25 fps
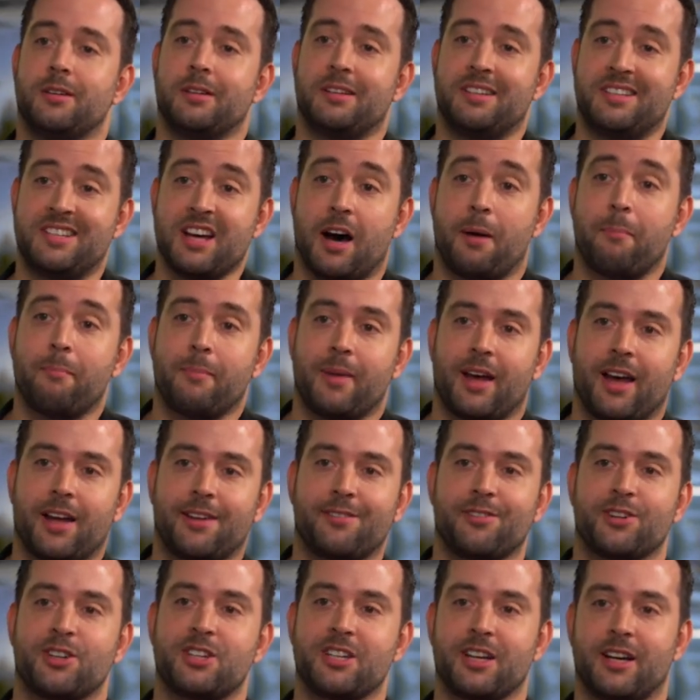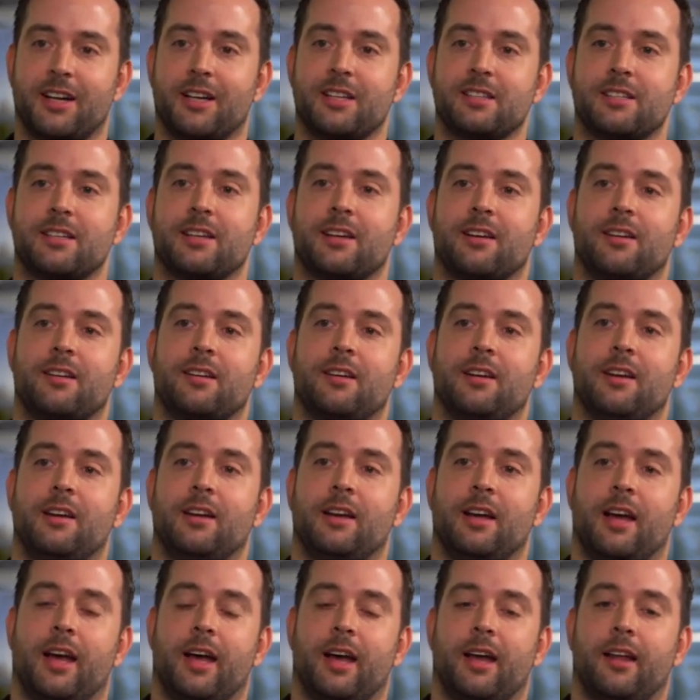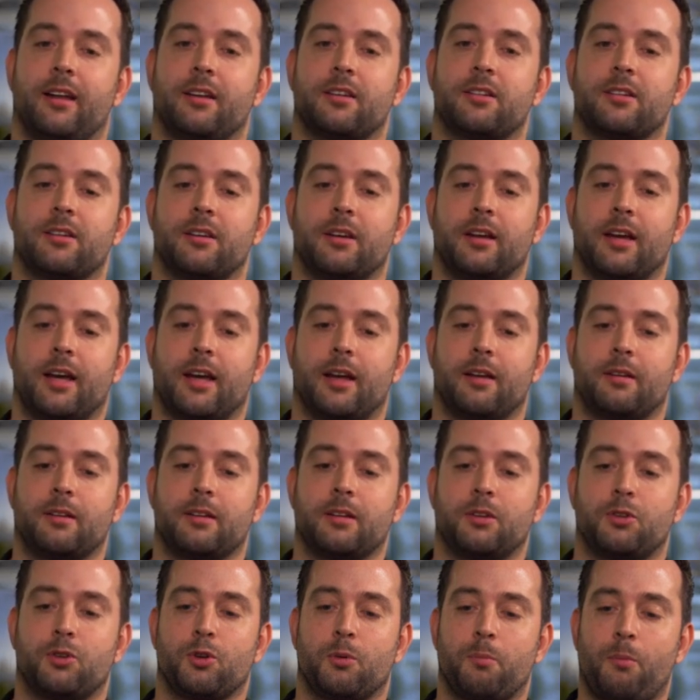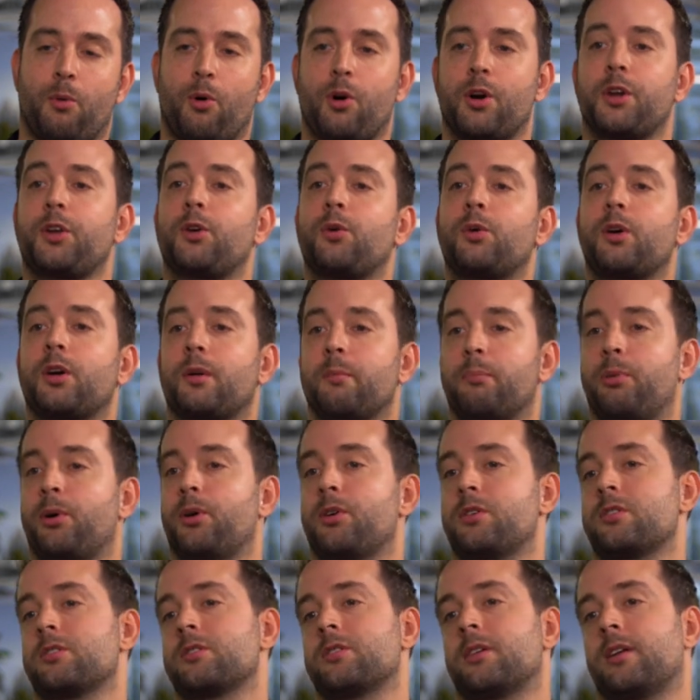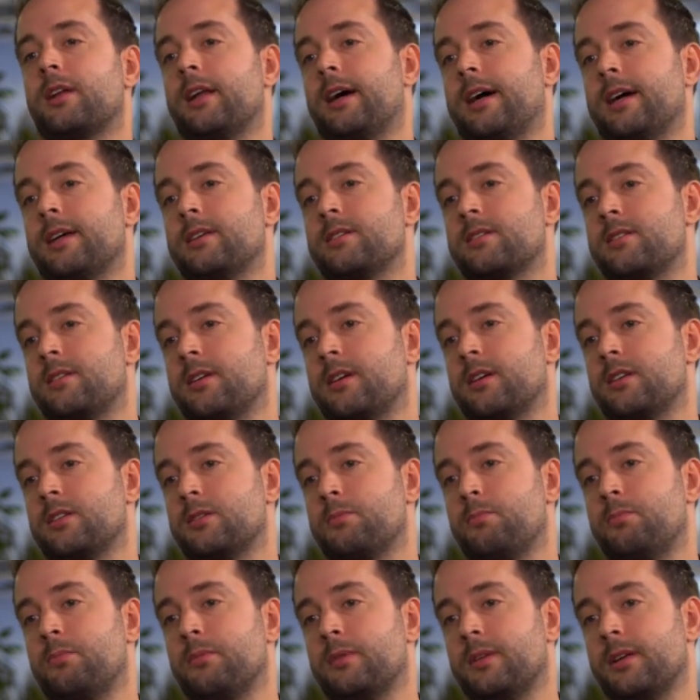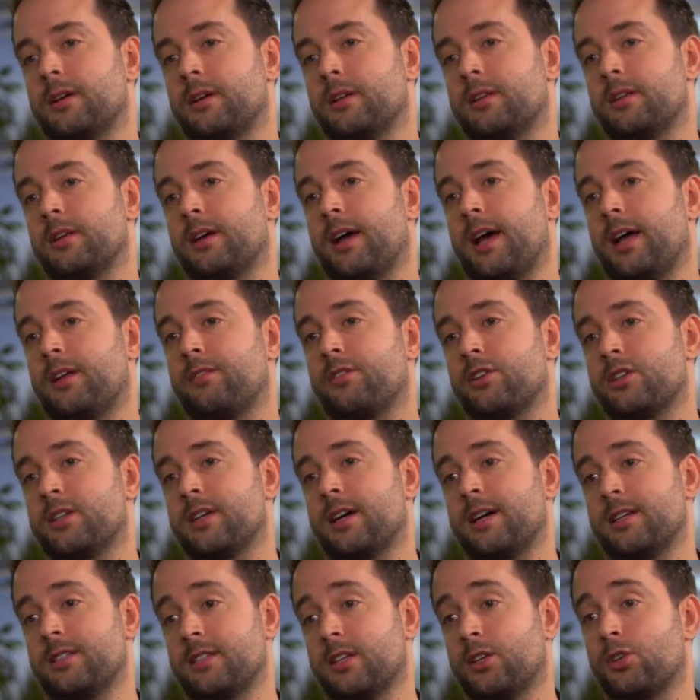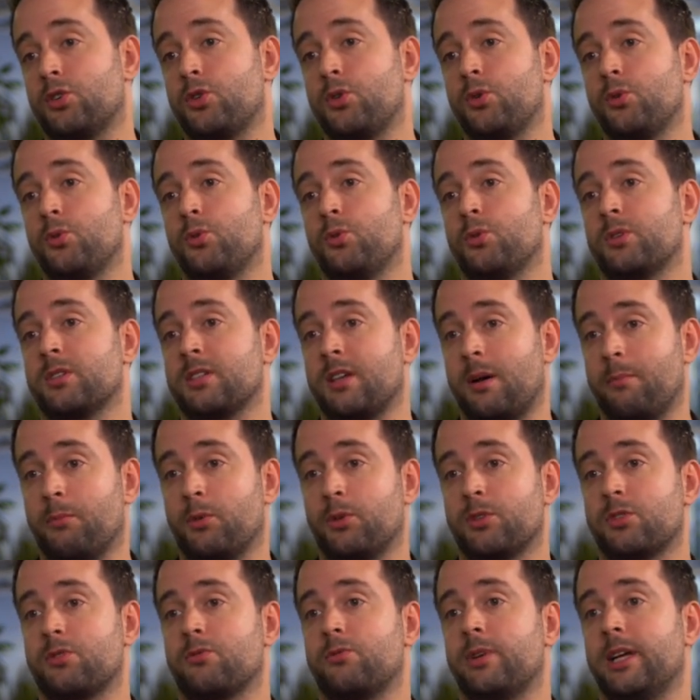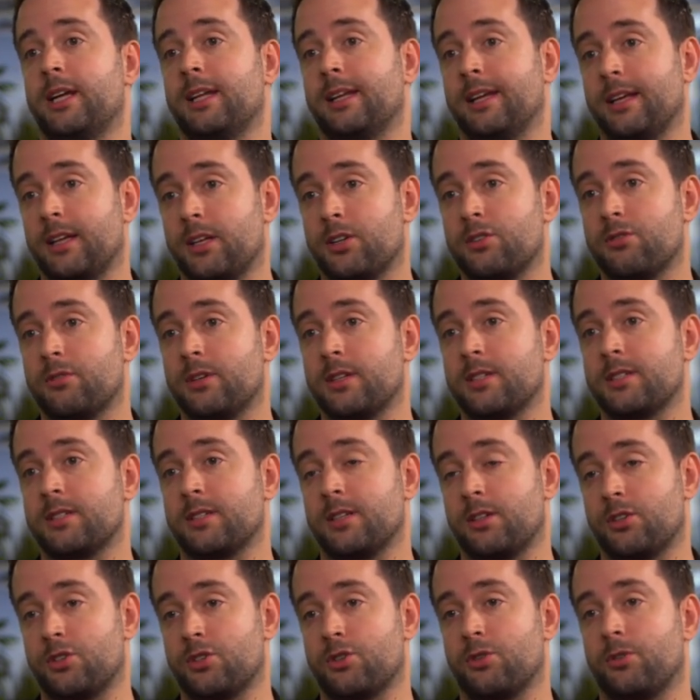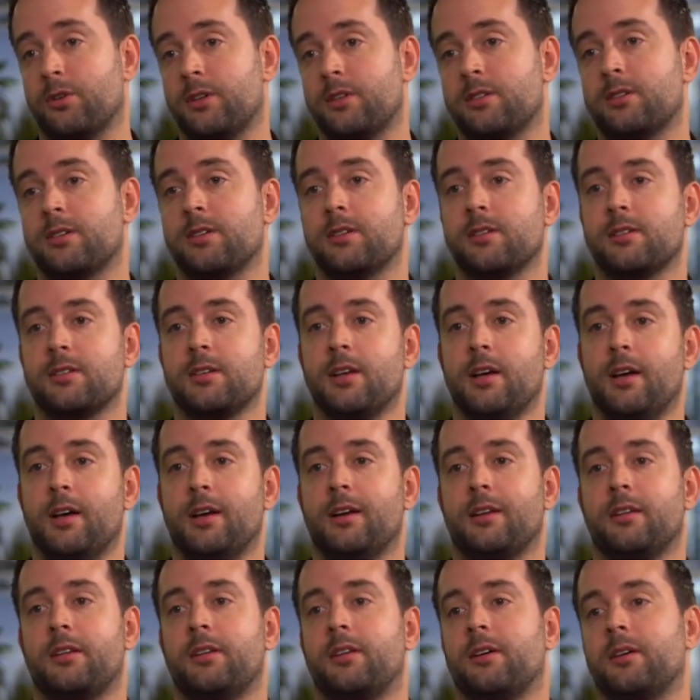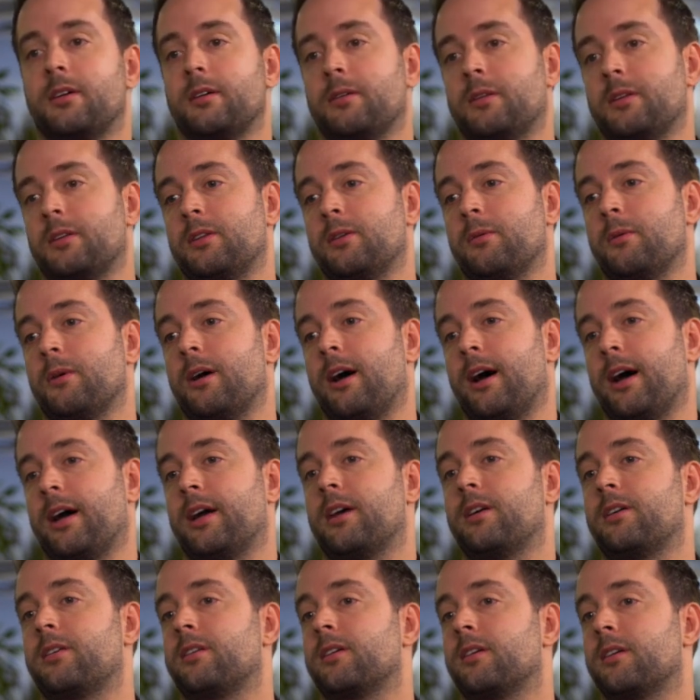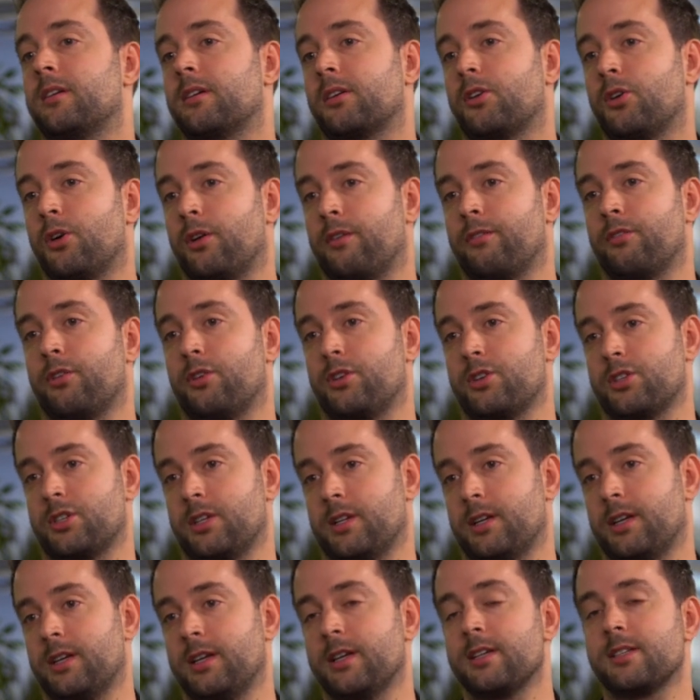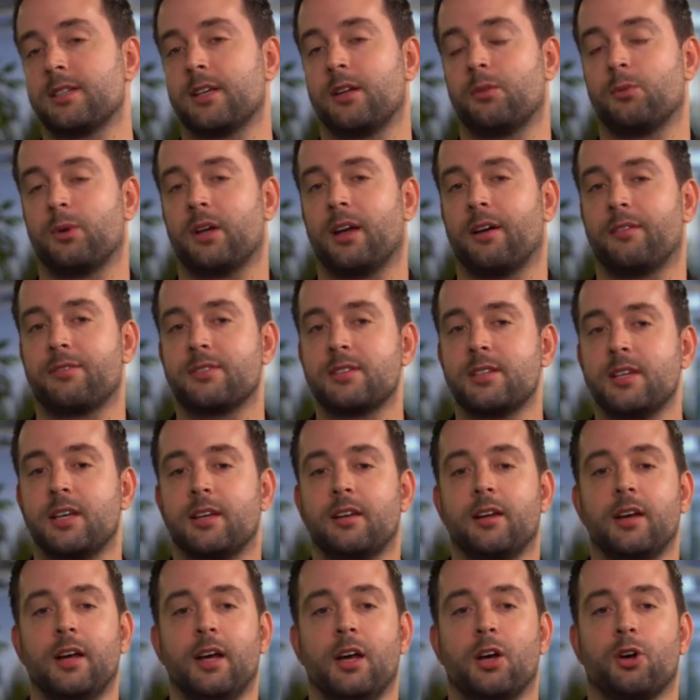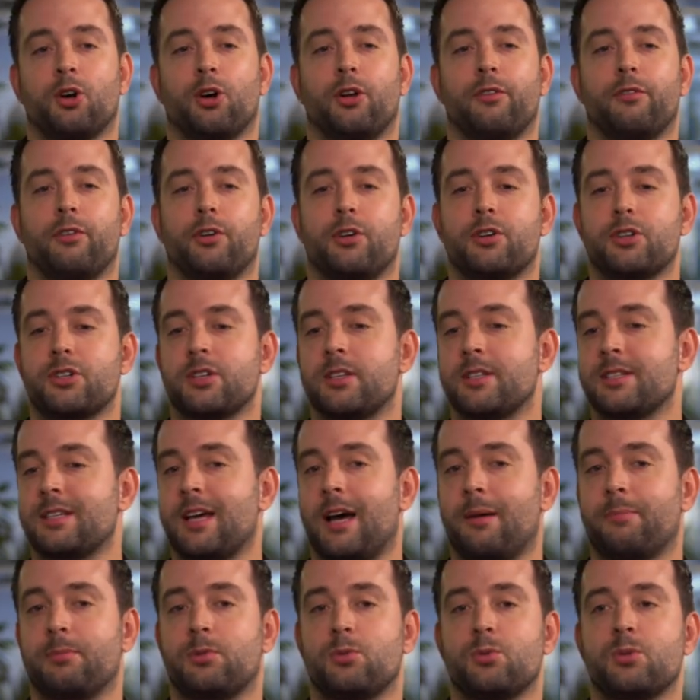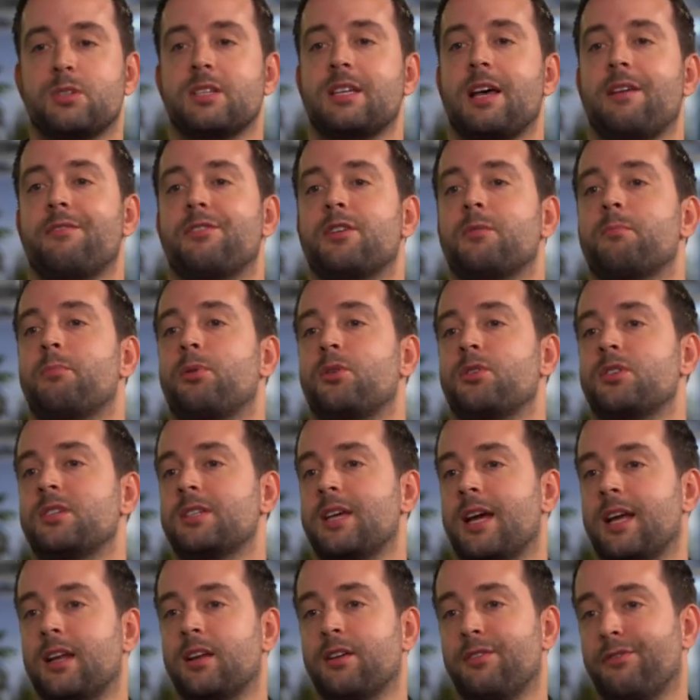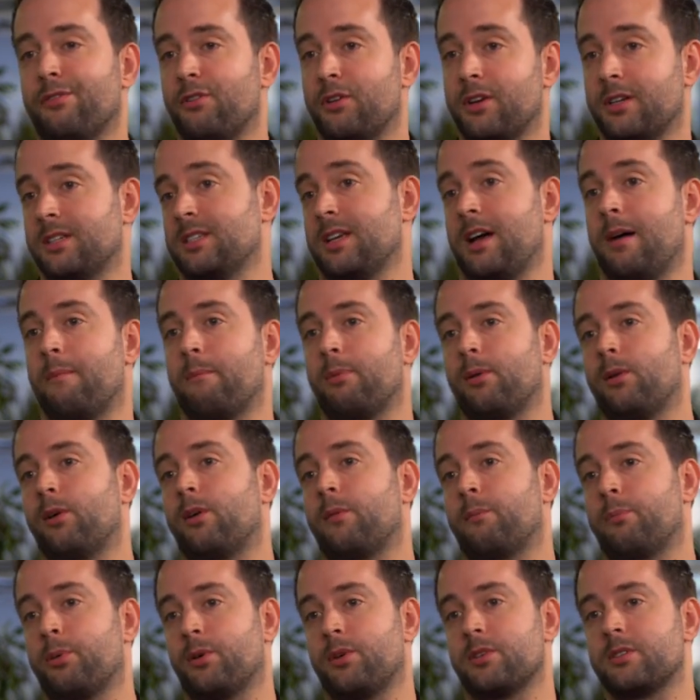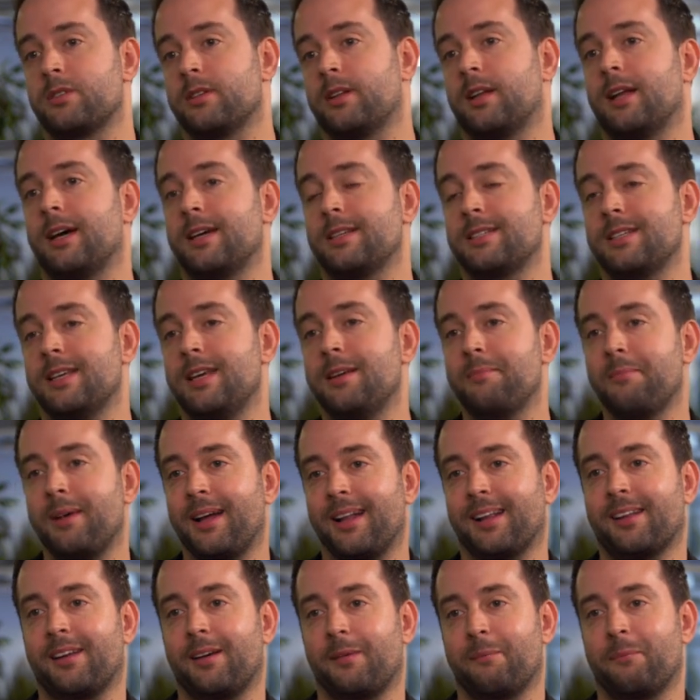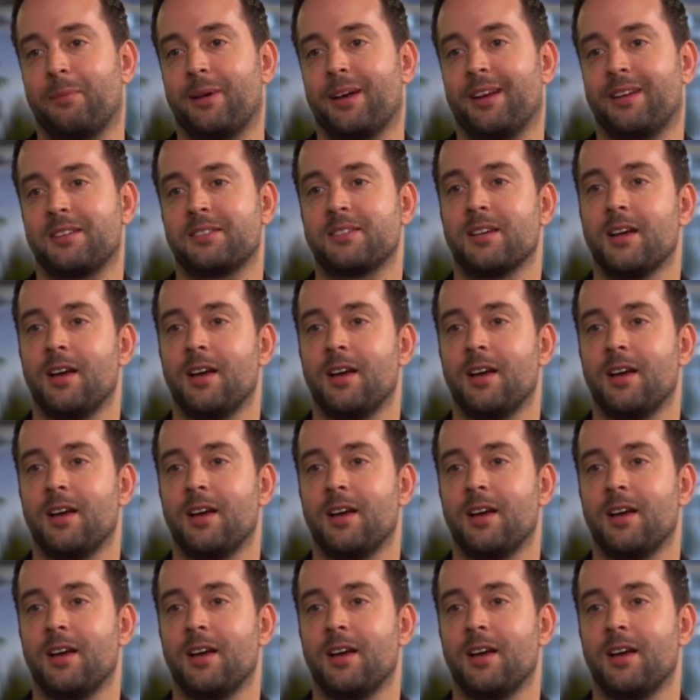dumb advertising. And the more you can personalize the advertising to someone's real interests and choices, the higher the conversion is. And we have seen conversions up to 7%, for example, on personalized email campaigns,